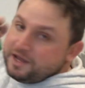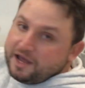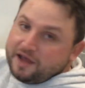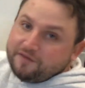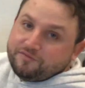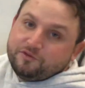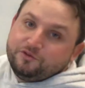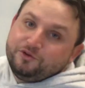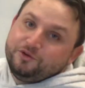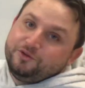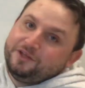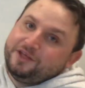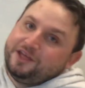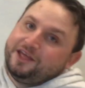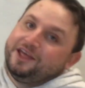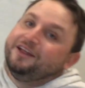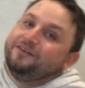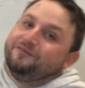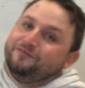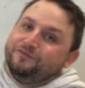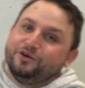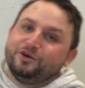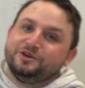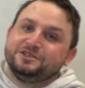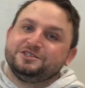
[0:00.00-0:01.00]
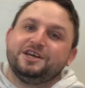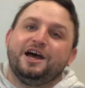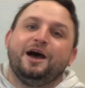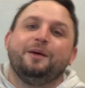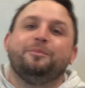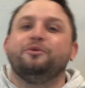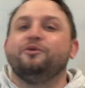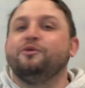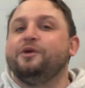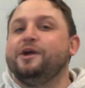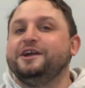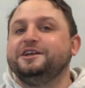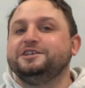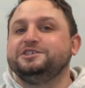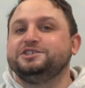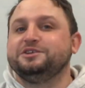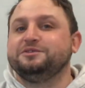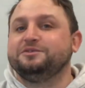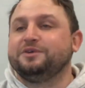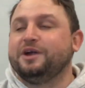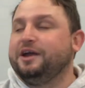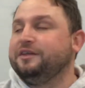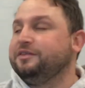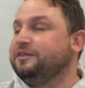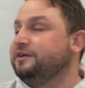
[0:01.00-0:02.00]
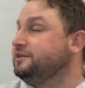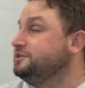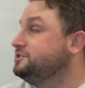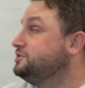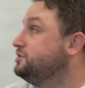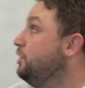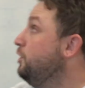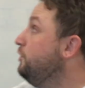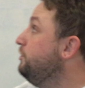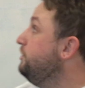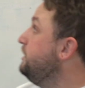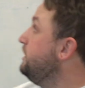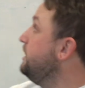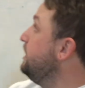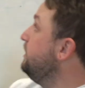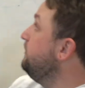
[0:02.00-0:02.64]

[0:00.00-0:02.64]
have to do the inverse operation right there. So the